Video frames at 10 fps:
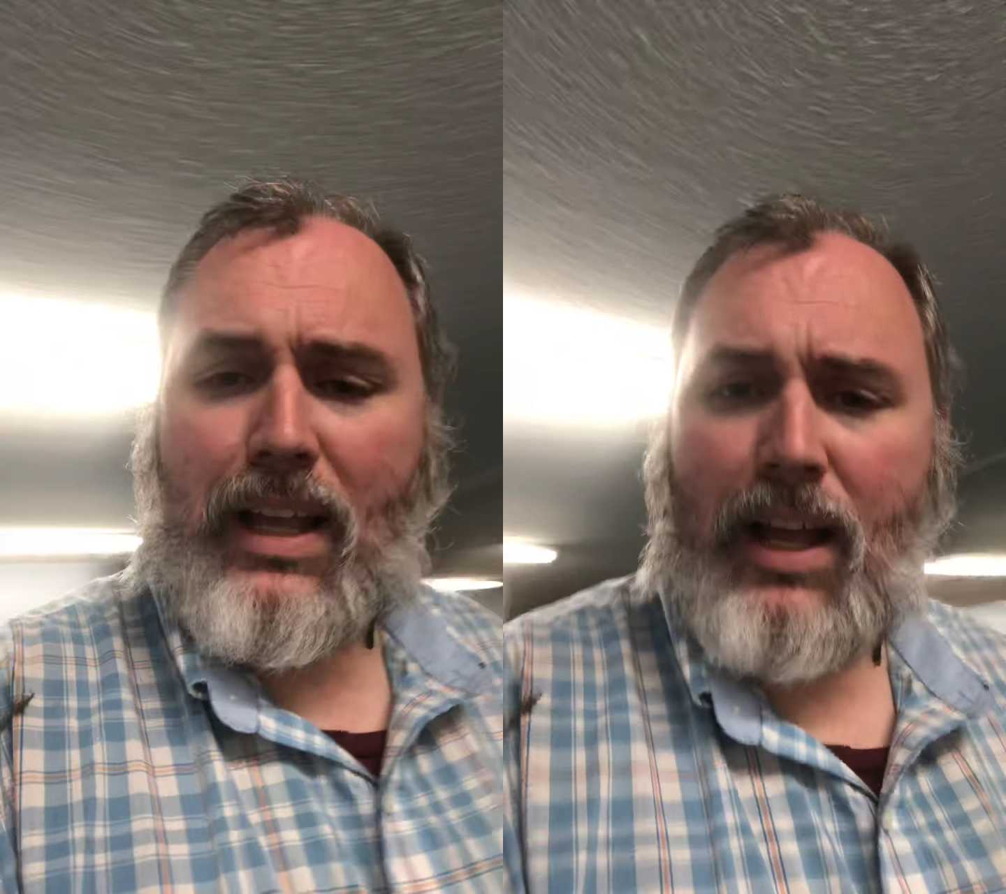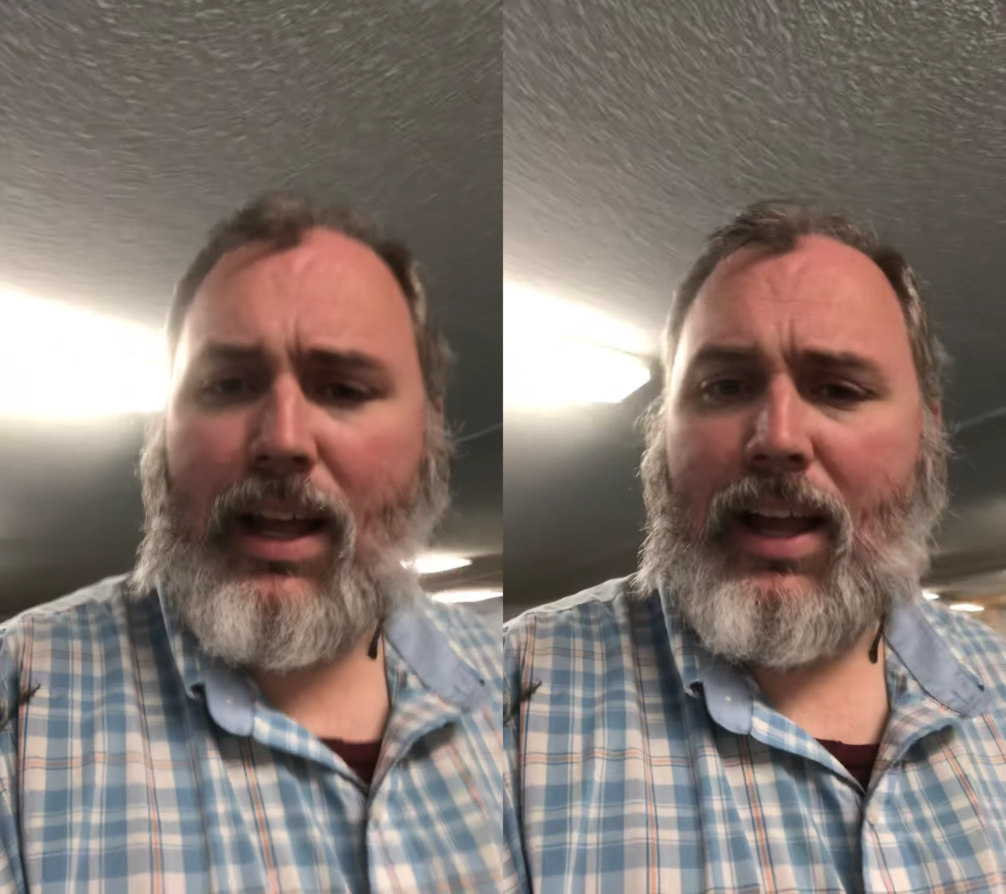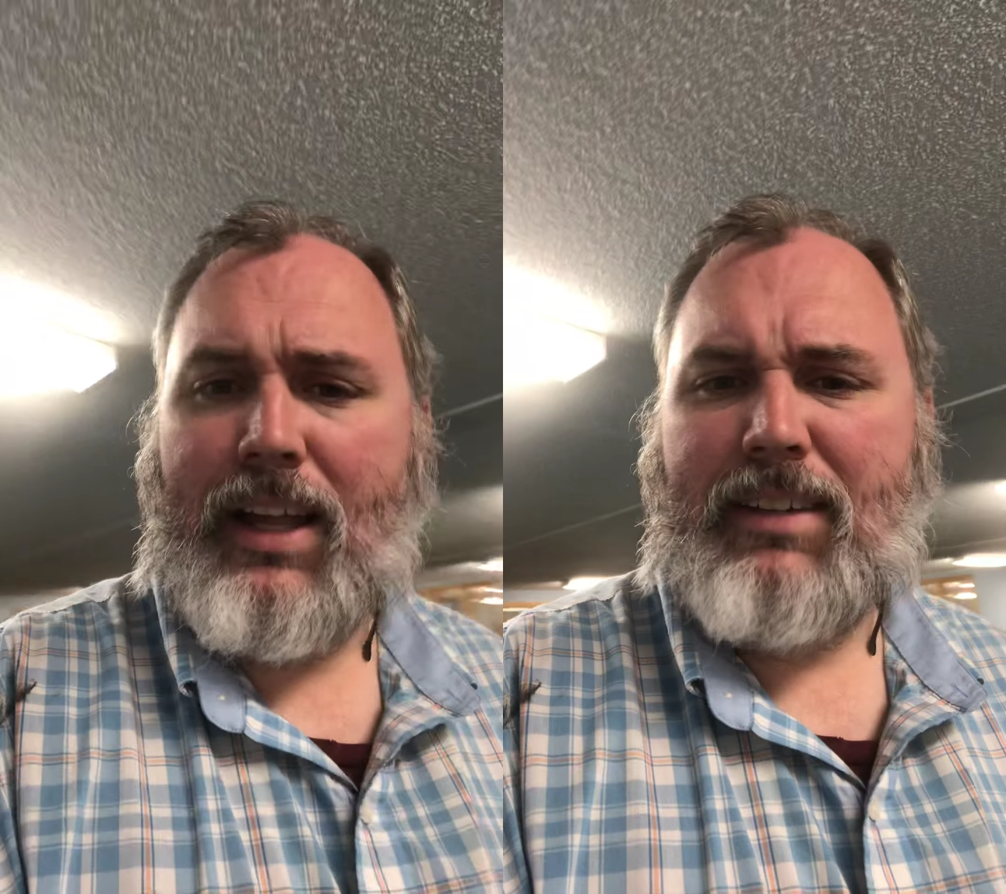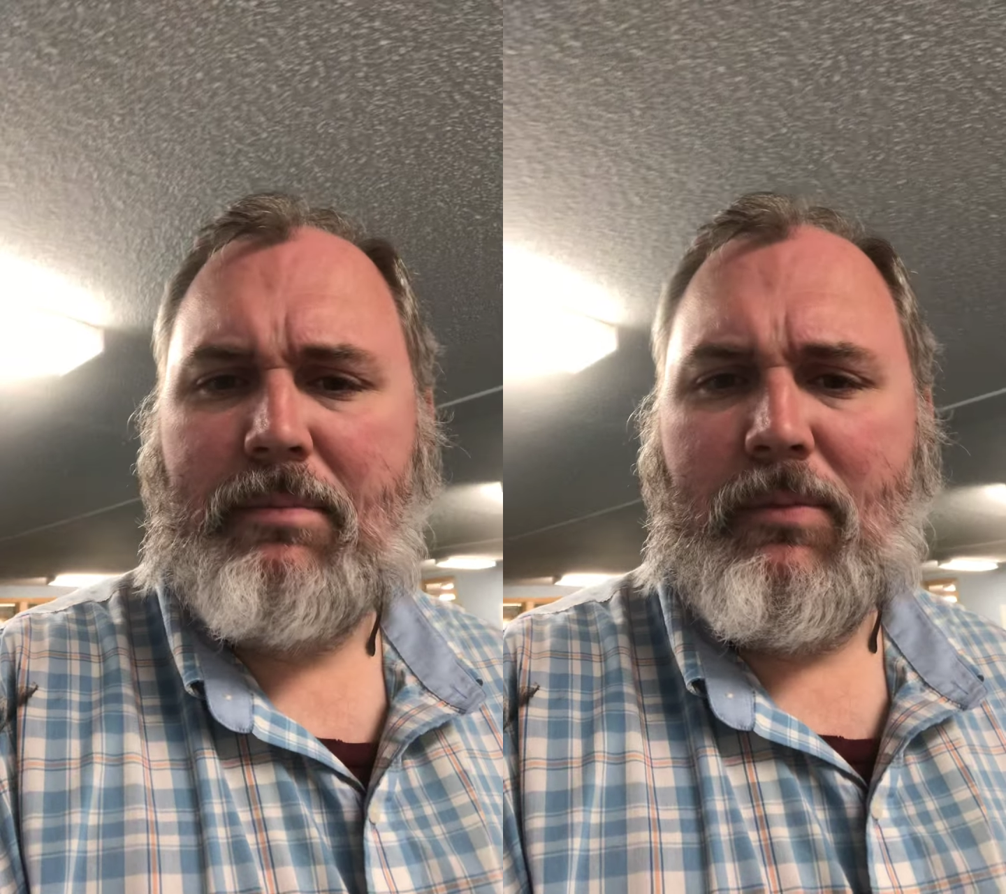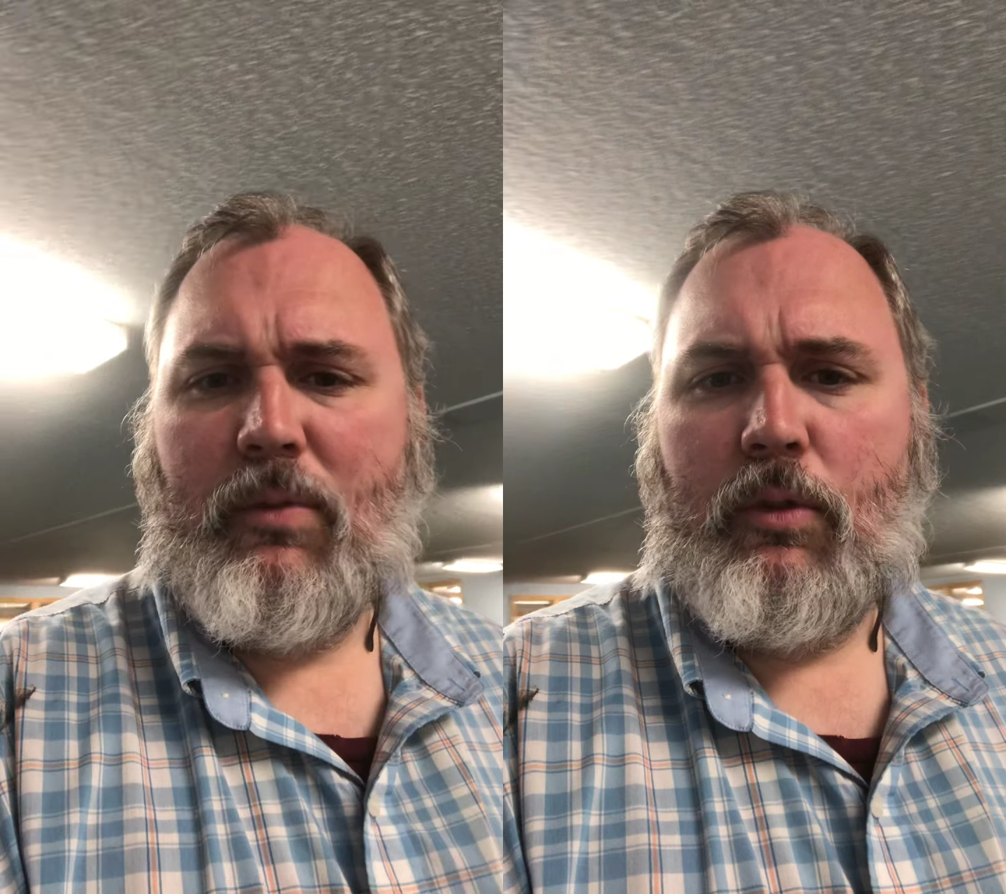
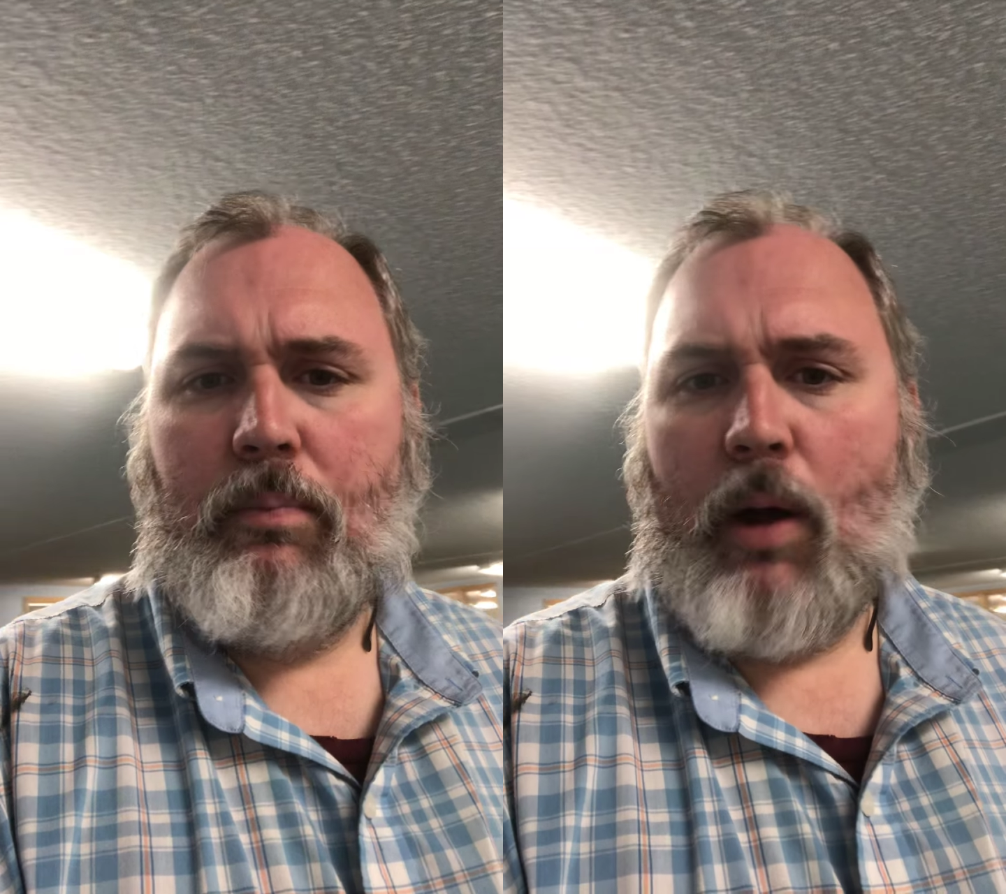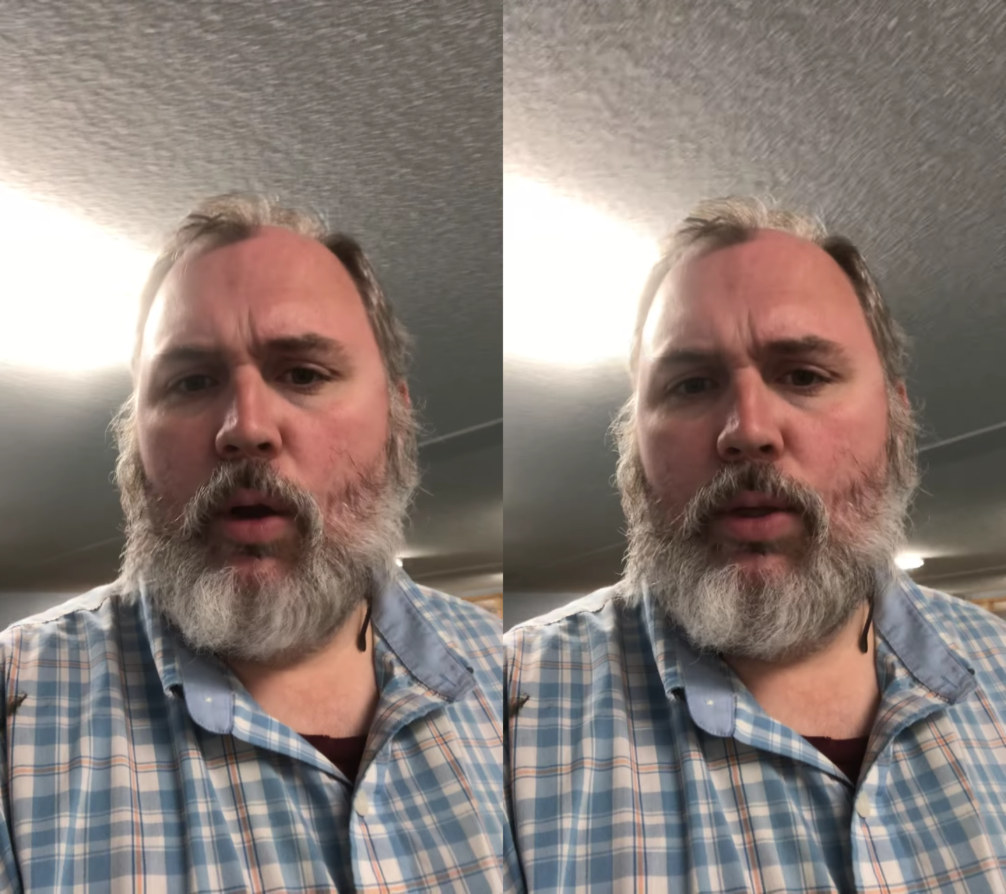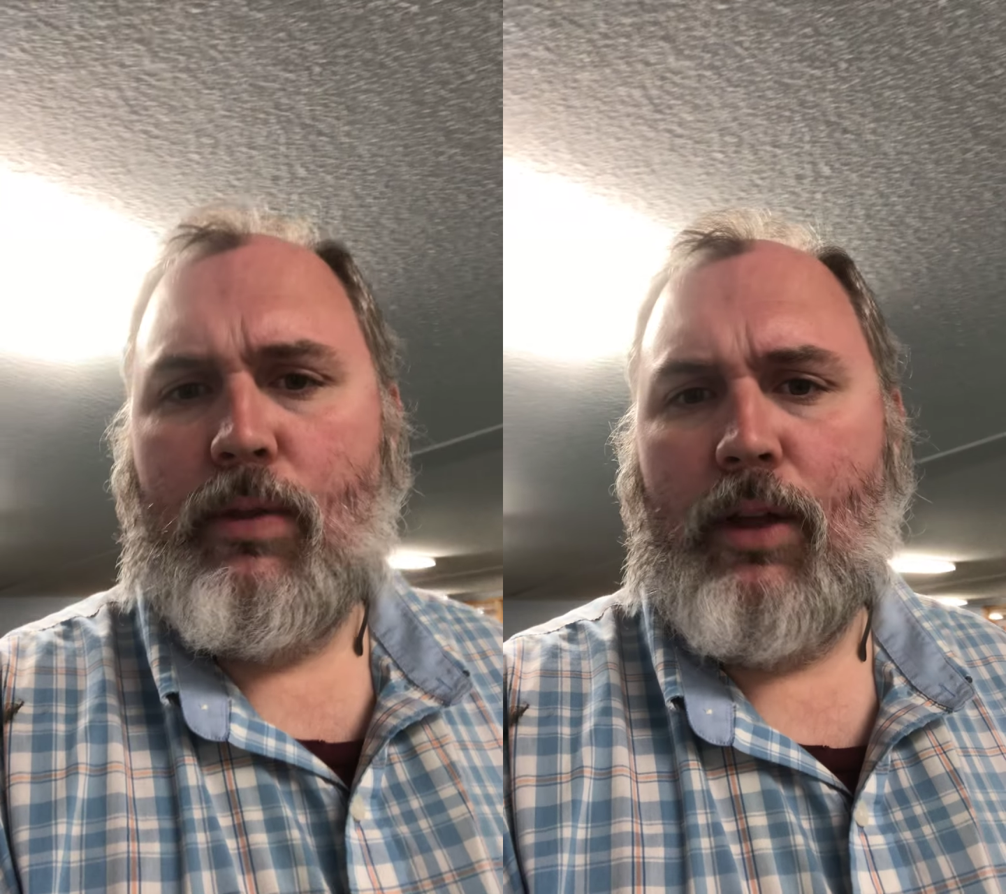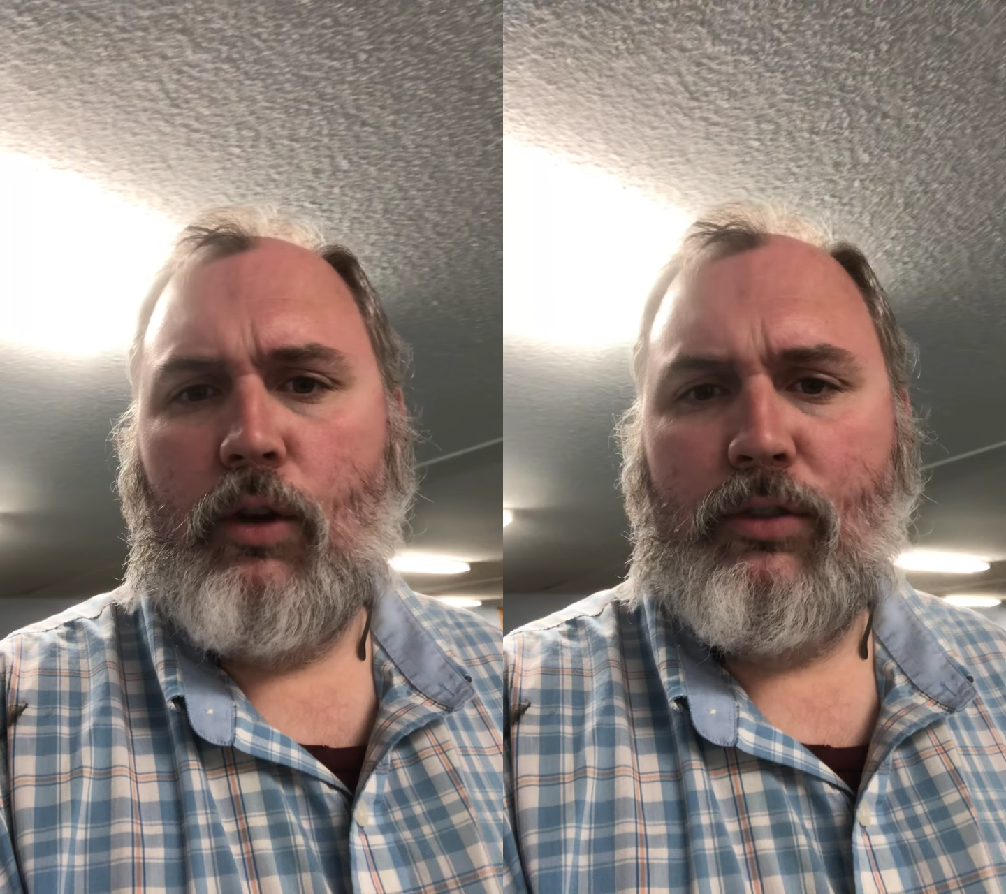Both of those